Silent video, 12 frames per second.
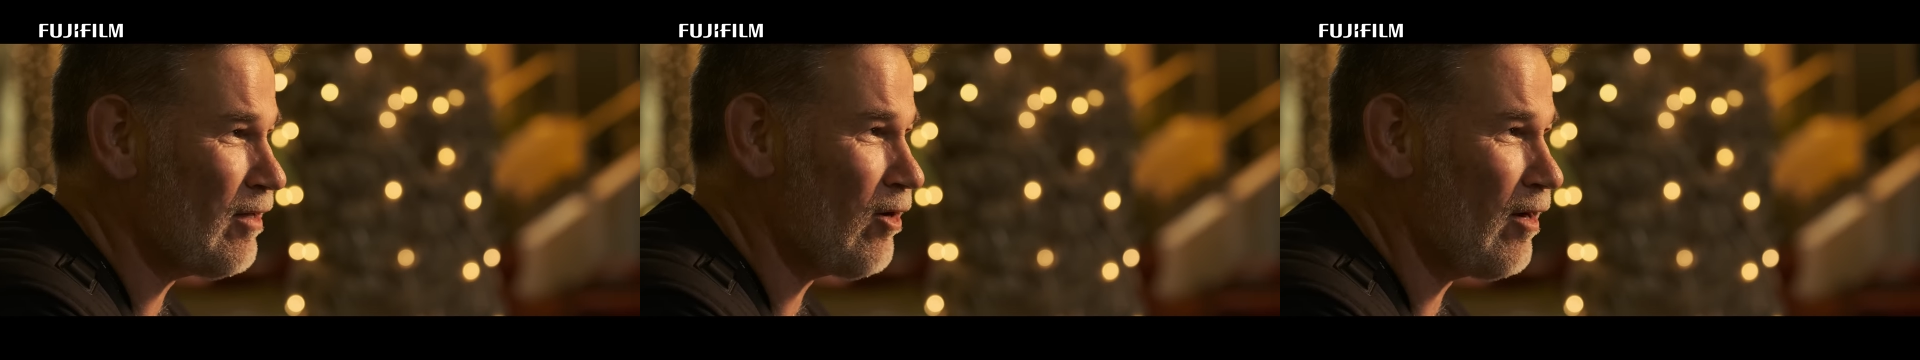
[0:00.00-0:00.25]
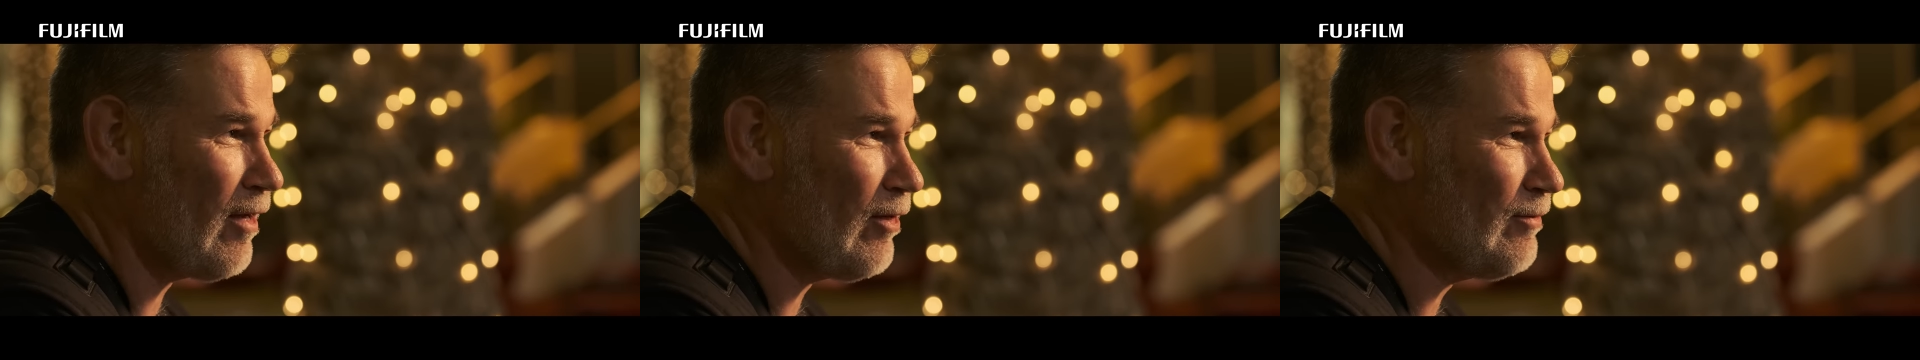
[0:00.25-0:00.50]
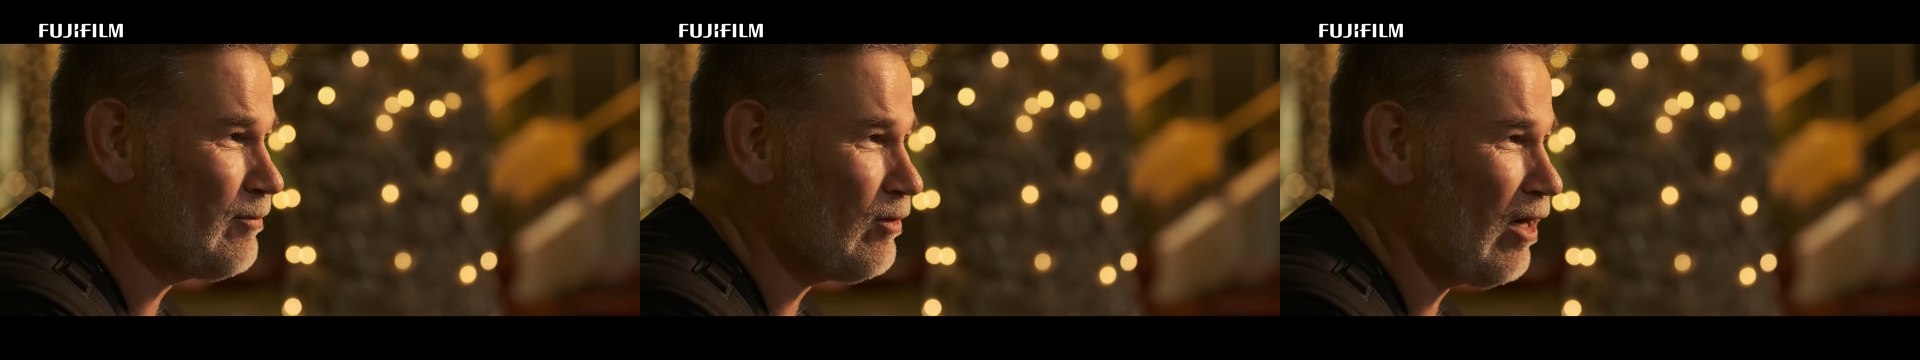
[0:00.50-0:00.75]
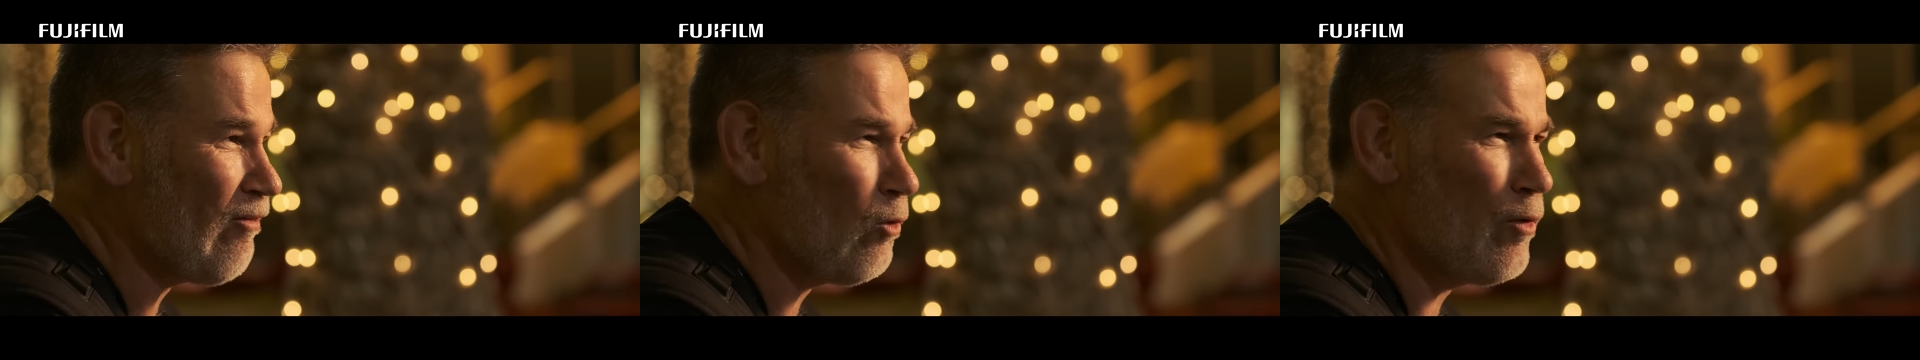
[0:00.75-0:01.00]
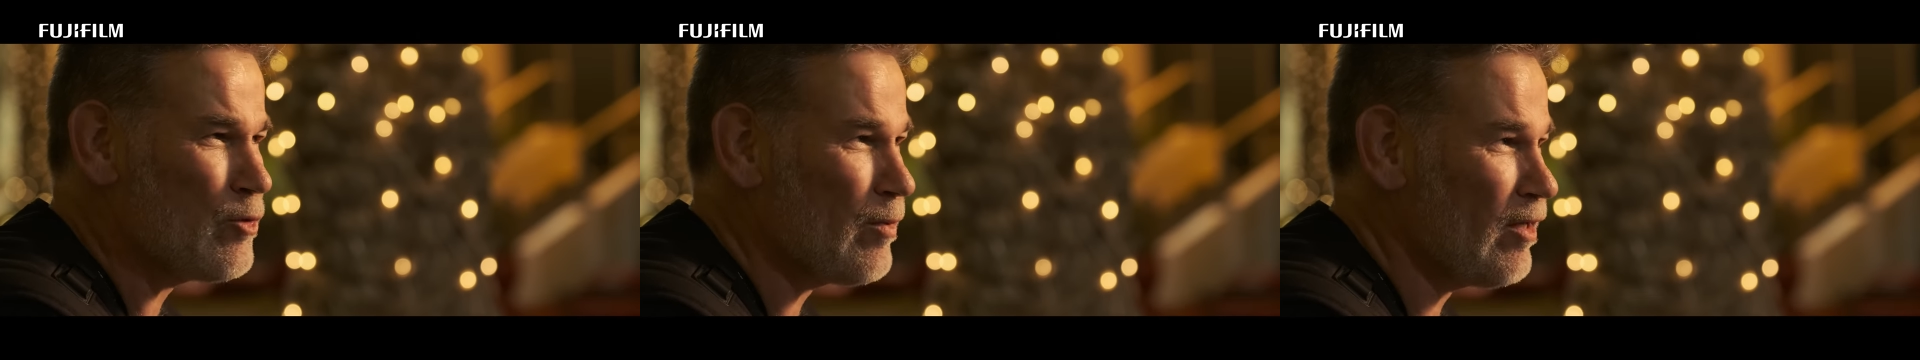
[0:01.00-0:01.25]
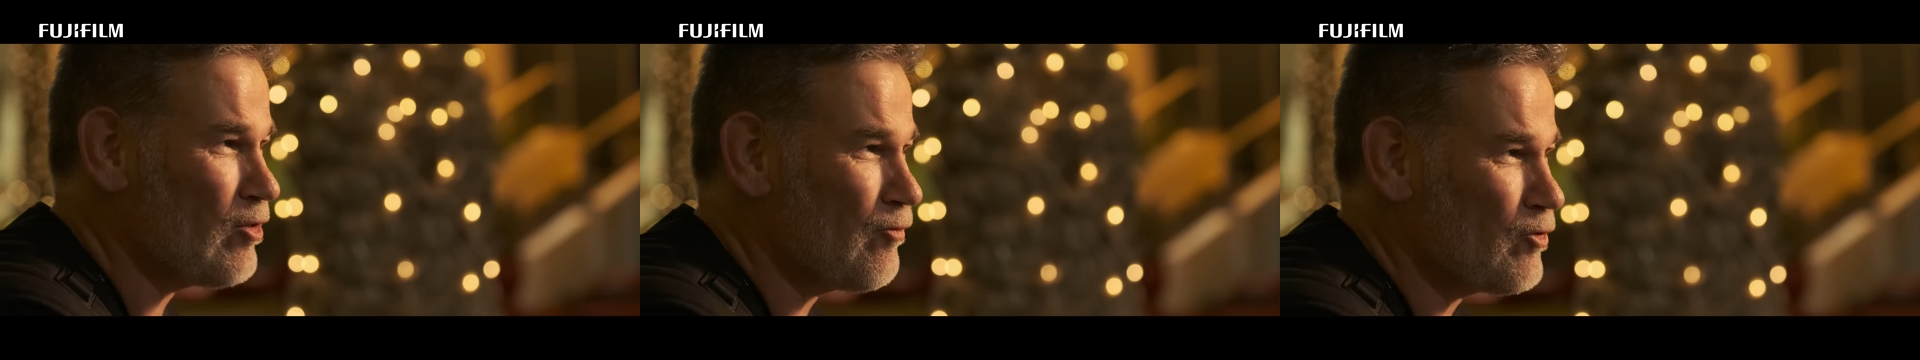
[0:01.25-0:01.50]
and I've always
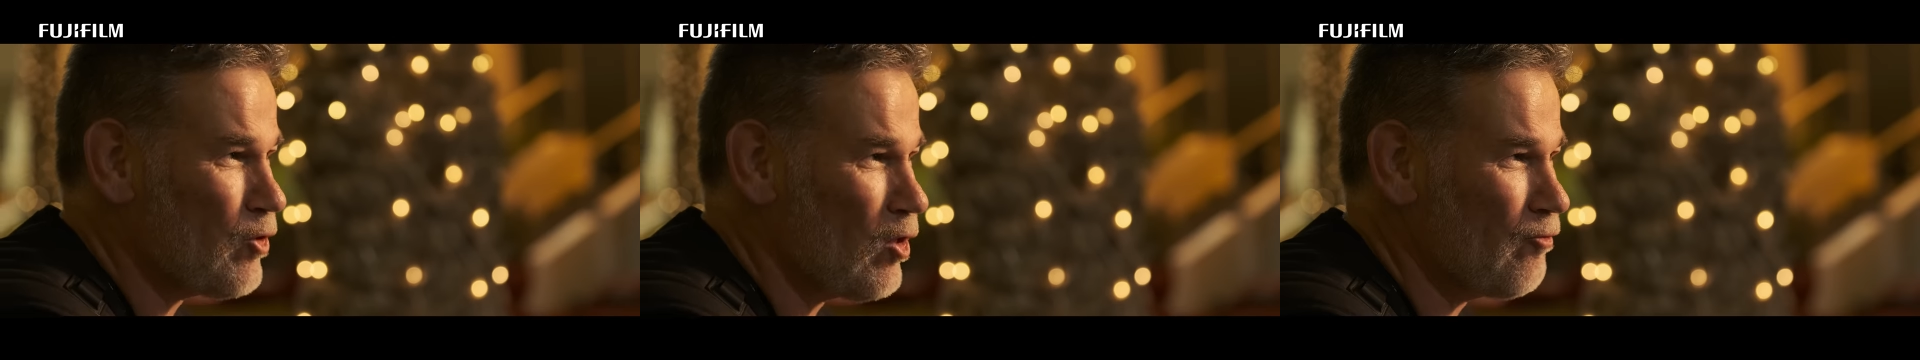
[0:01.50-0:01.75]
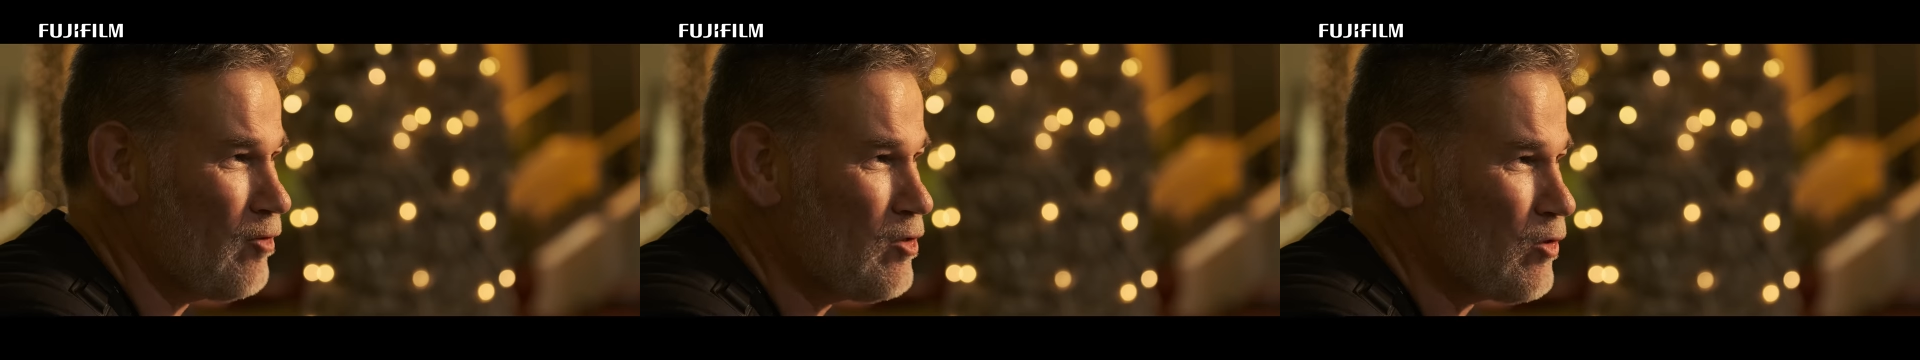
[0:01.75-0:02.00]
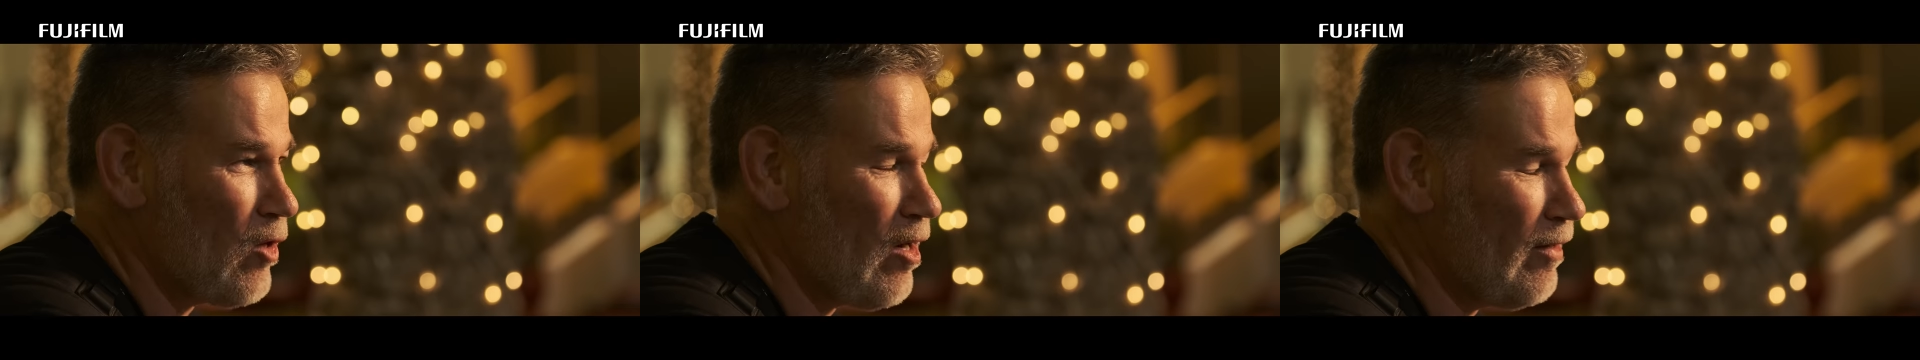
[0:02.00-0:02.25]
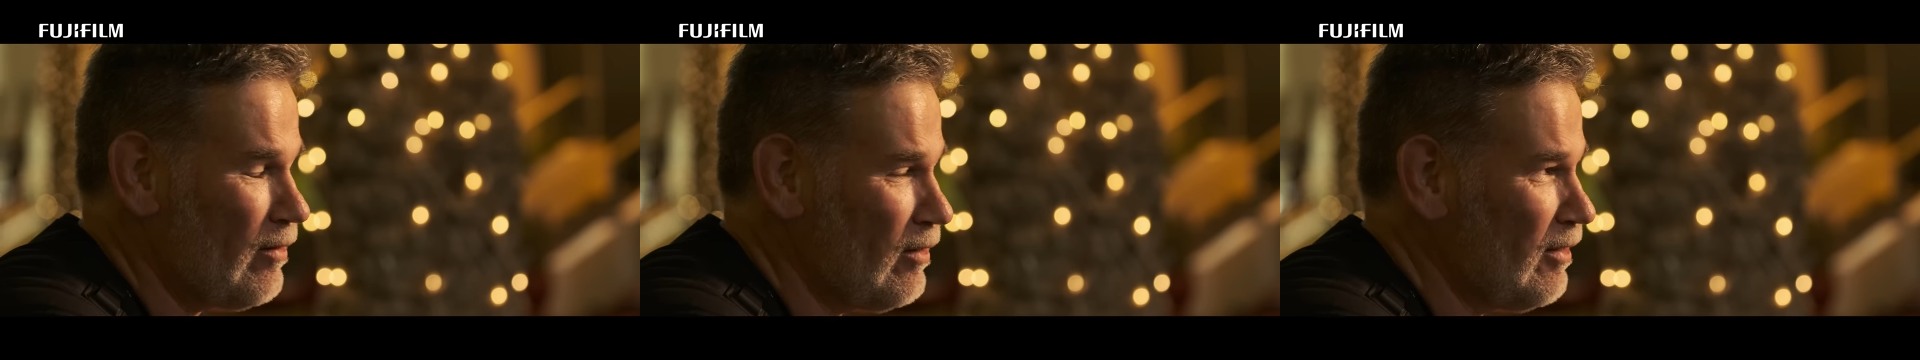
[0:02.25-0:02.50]
been into photography, so I